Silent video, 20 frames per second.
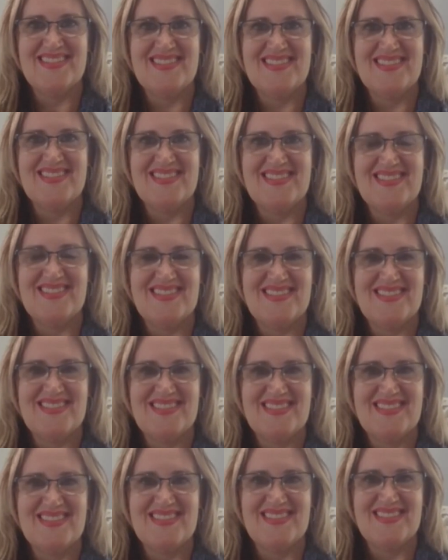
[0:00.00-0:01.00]

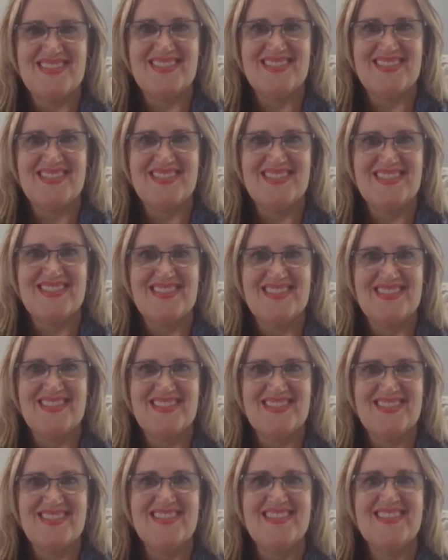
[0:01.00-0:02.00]

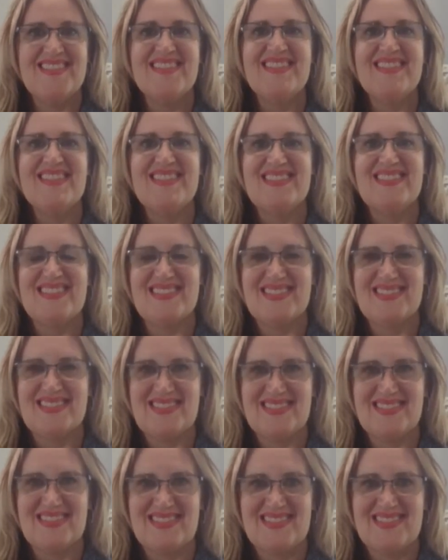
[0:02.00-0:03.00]

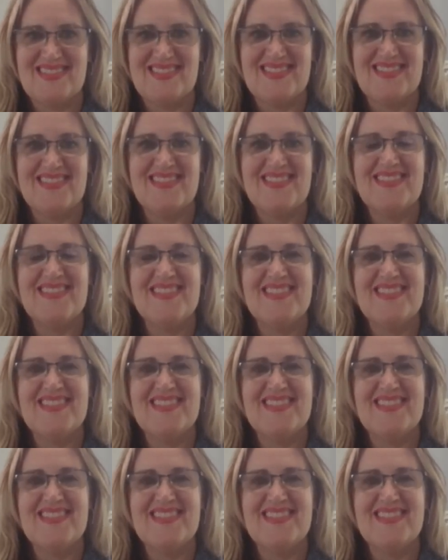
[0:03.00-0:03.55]
The person shown says nothing.